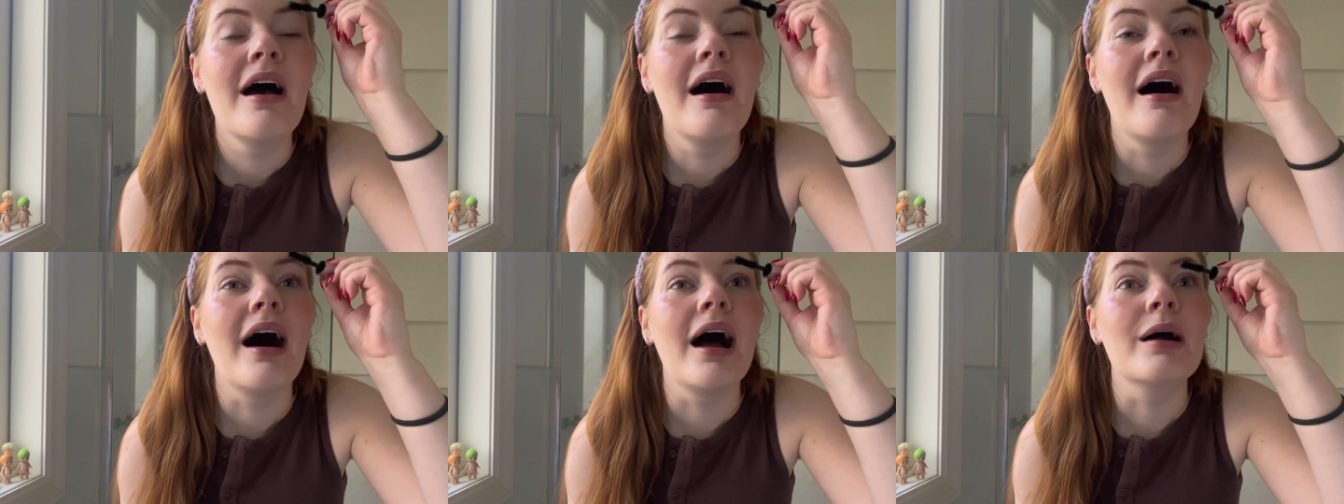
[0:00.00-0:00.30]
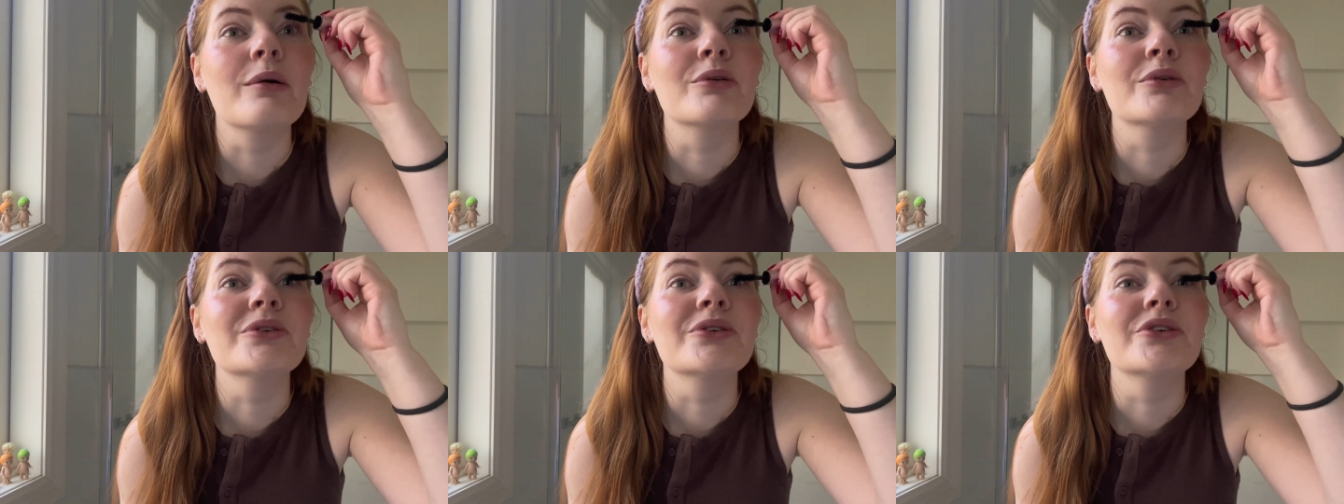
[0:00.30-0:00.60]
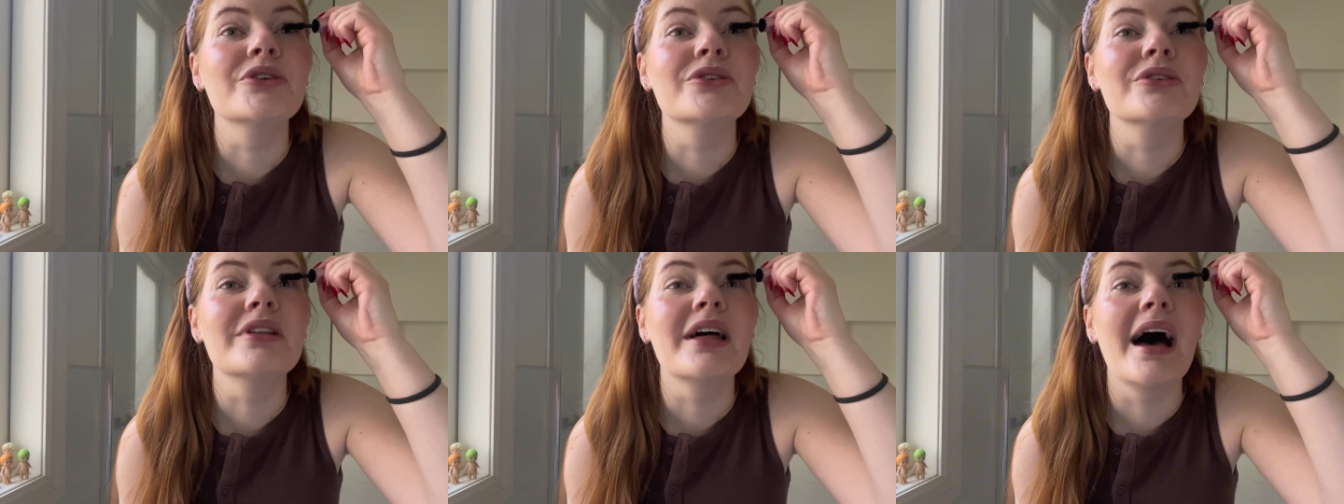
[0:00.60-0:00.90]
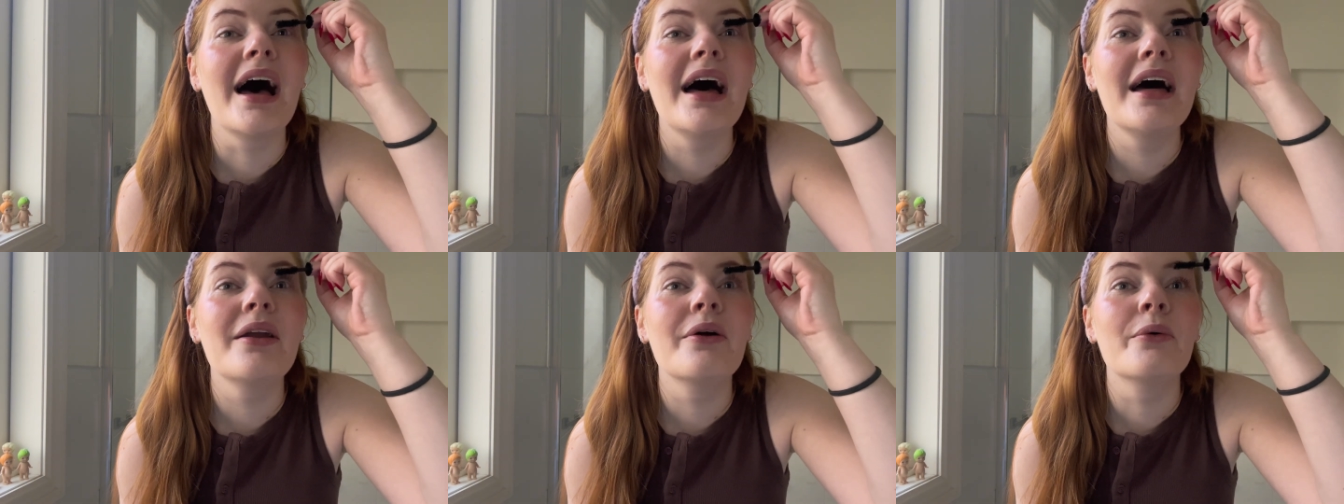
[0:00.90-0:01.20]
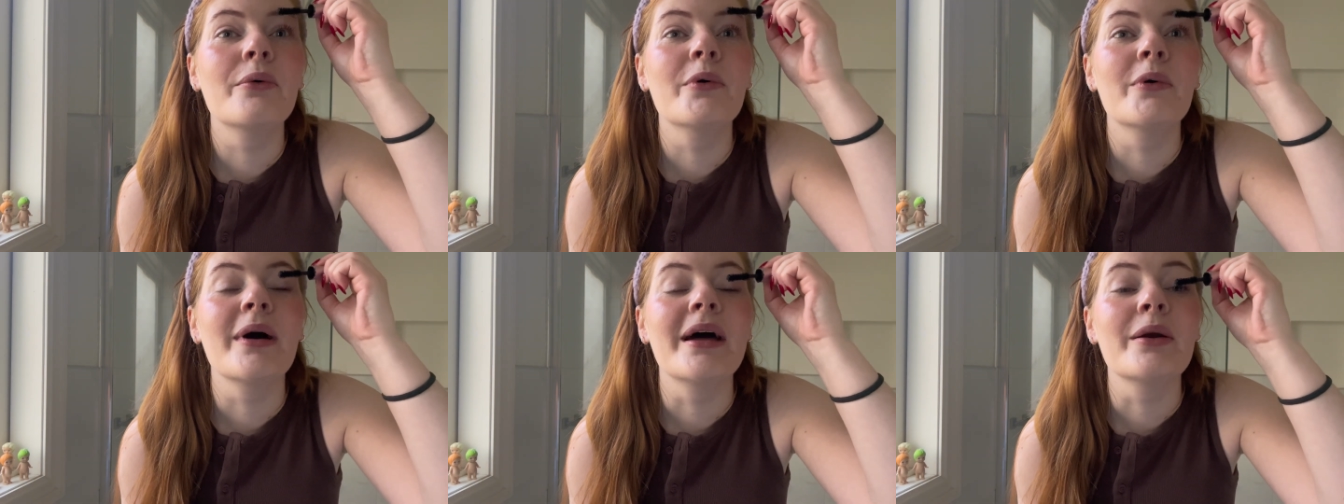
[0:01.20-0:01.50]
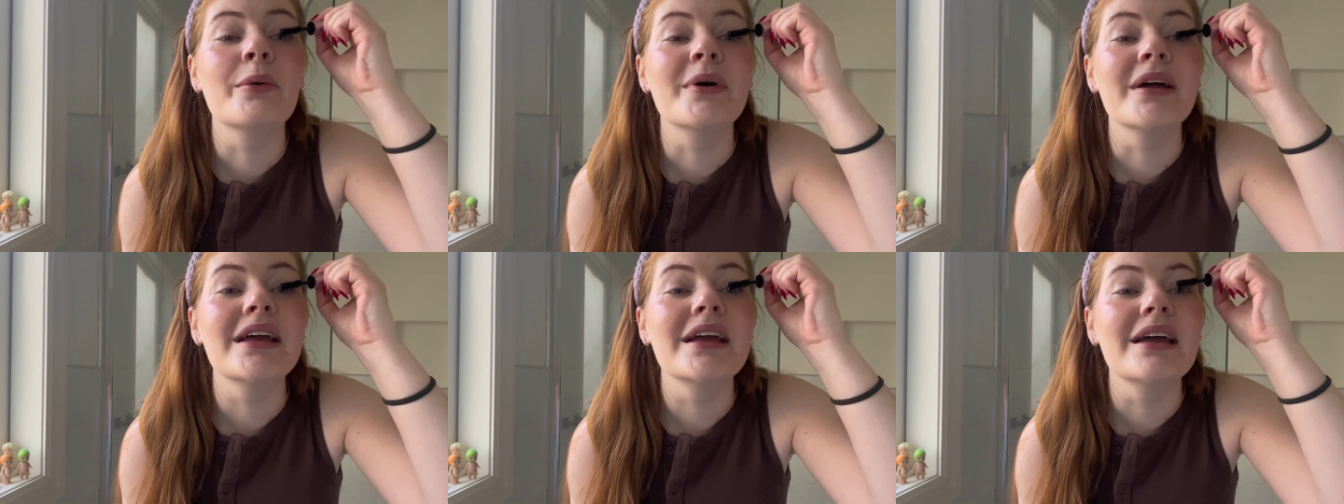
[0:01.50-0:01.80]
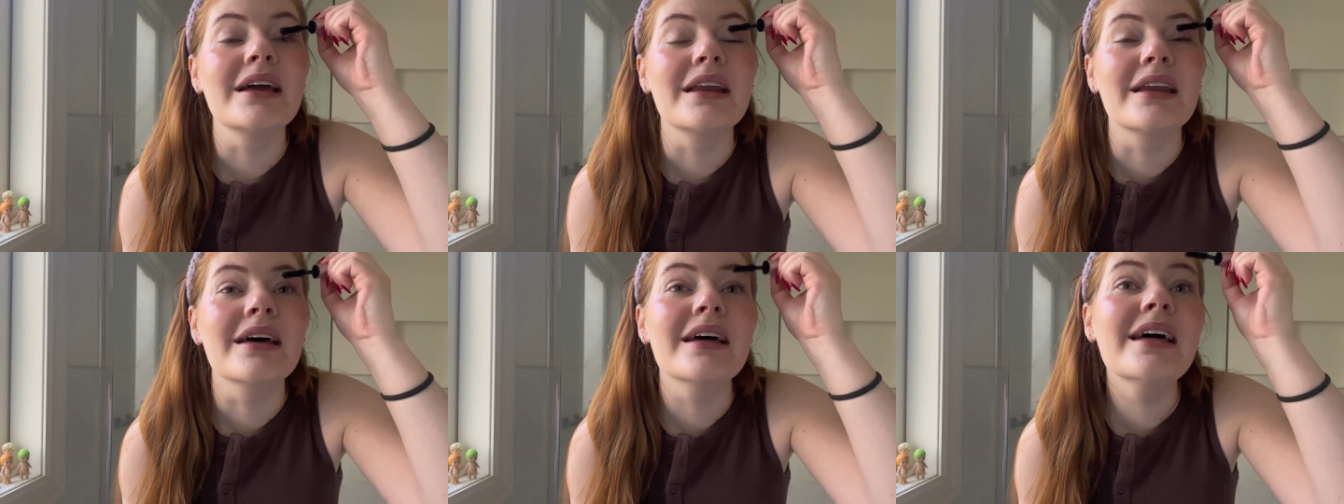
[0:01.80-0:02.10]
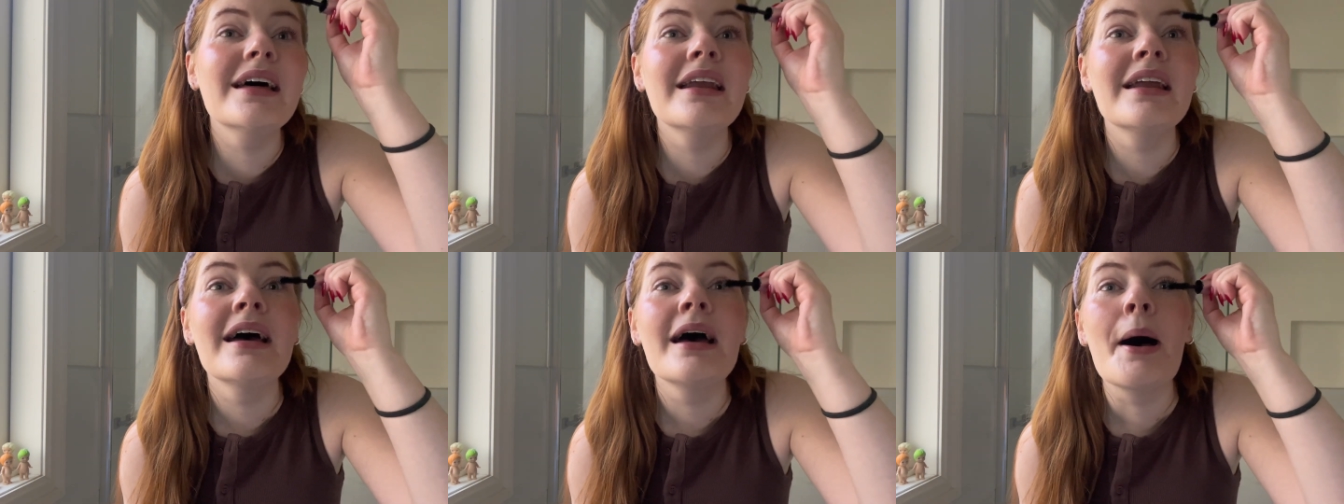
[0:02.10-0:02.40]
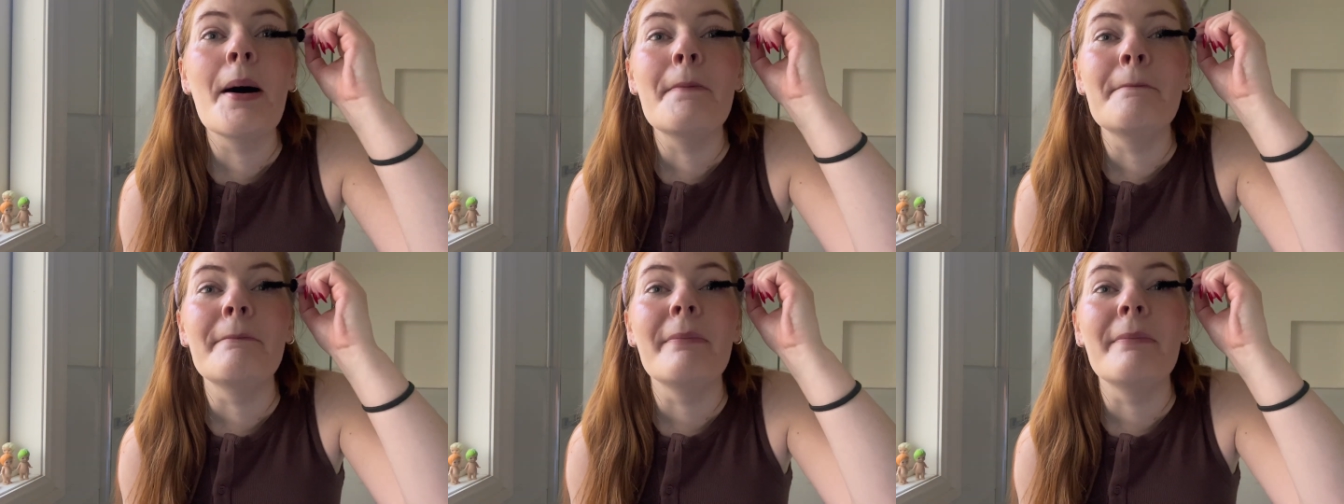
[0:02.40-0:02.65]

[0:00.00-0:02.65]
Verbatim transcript: I will do that when we hit it.